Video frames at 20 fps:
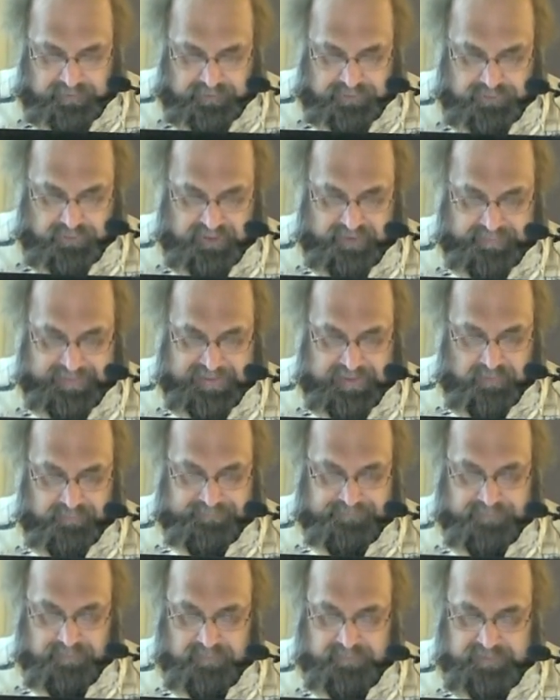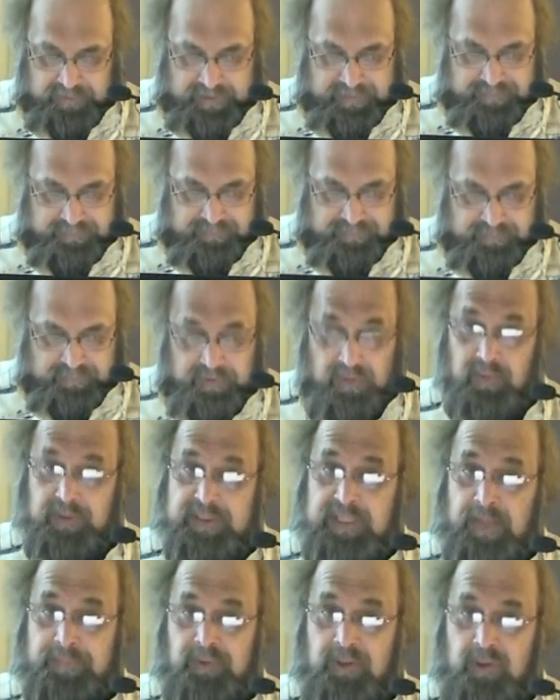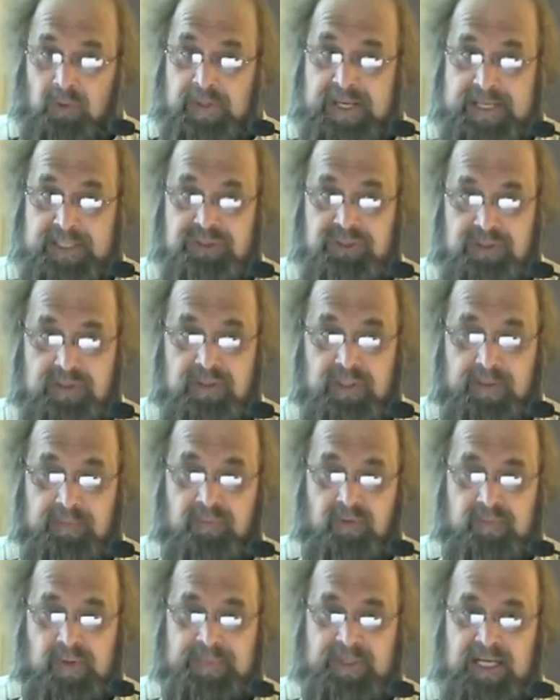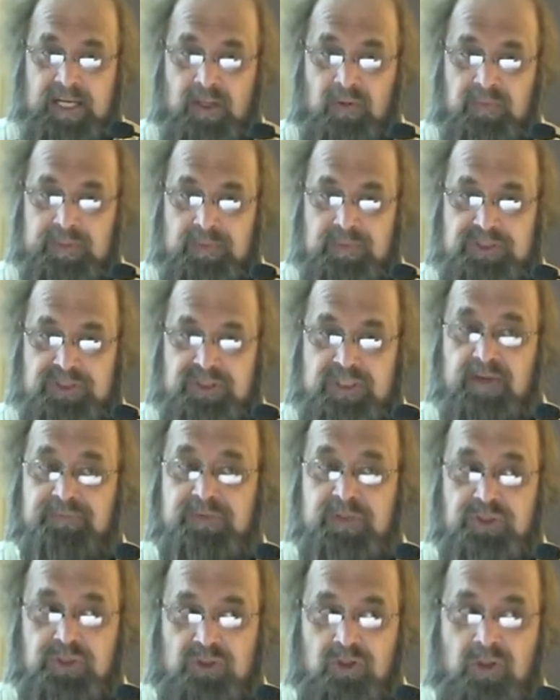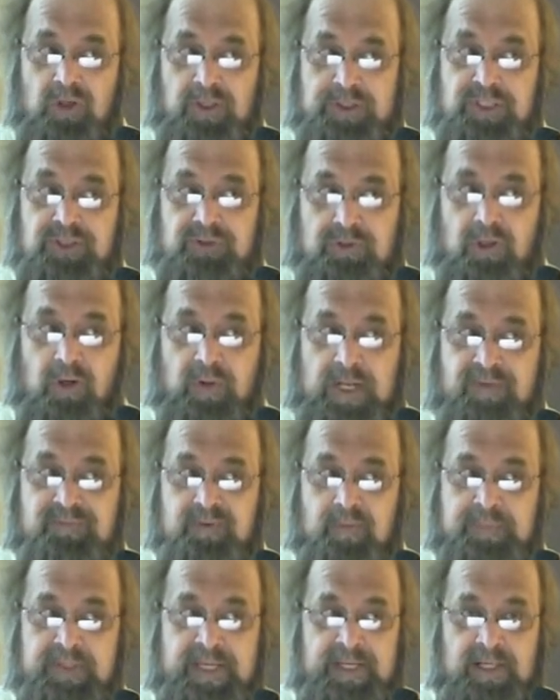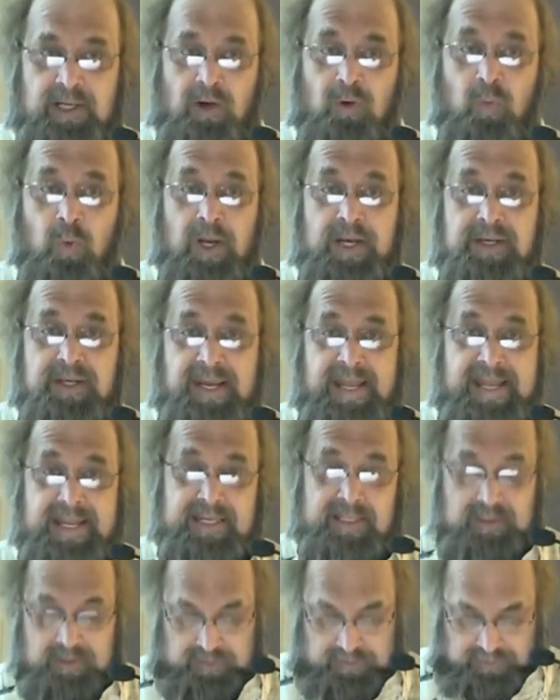So they've been out for uh, you know, a couple of weeks, and remember how he was stiff and sore just go after being out one day.